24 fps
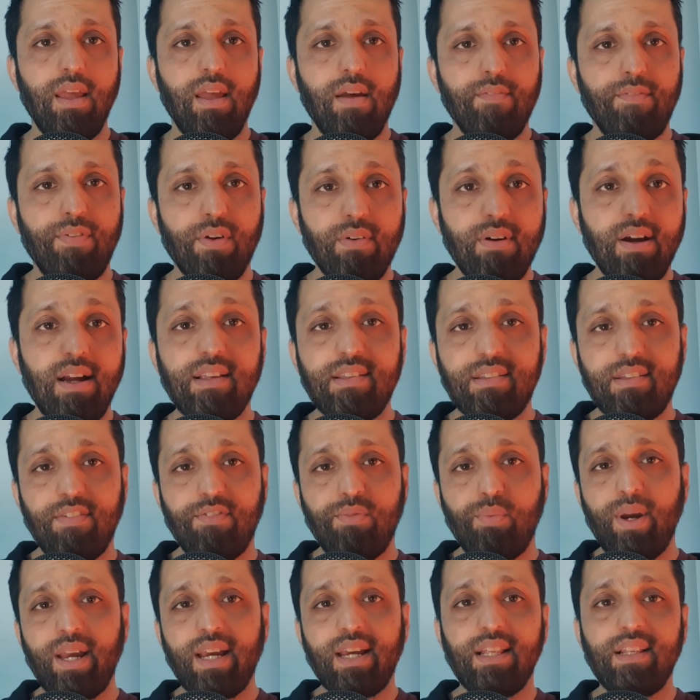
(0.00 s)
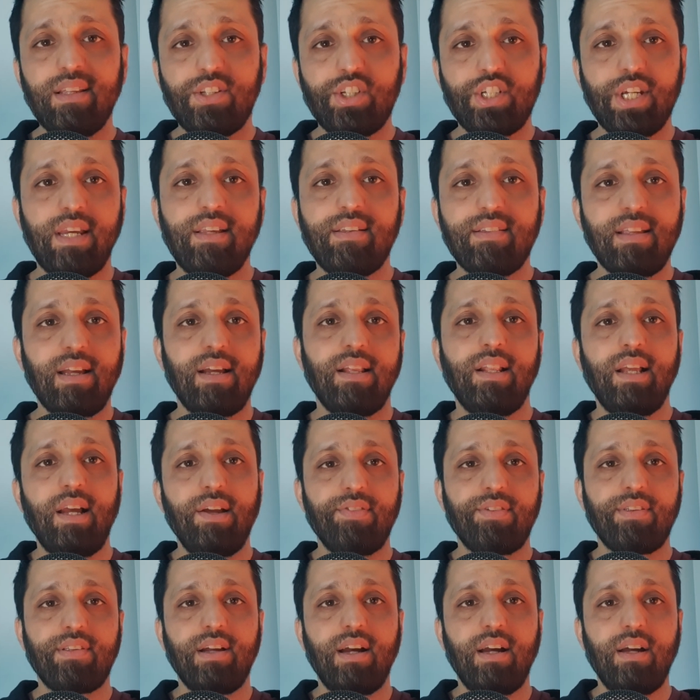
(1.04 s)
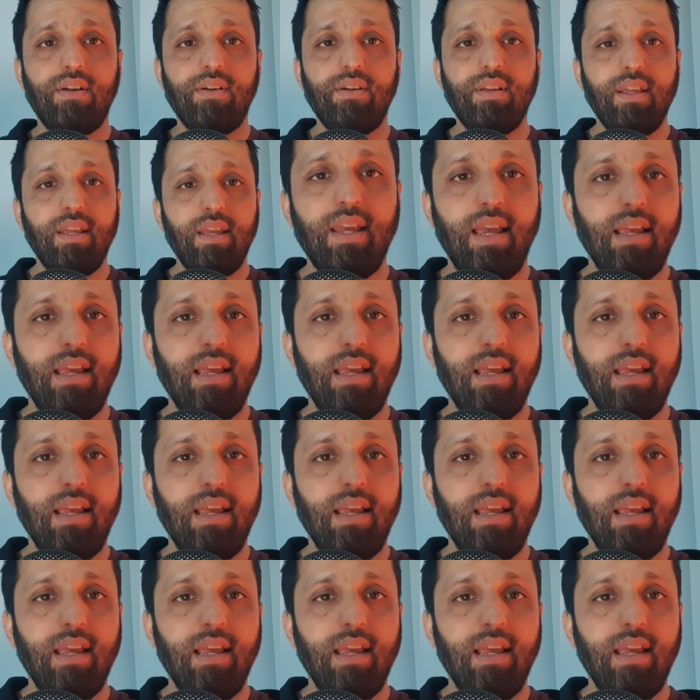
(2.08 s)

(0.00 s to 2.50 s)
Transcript: For us, if we're going to chase that lifestyle,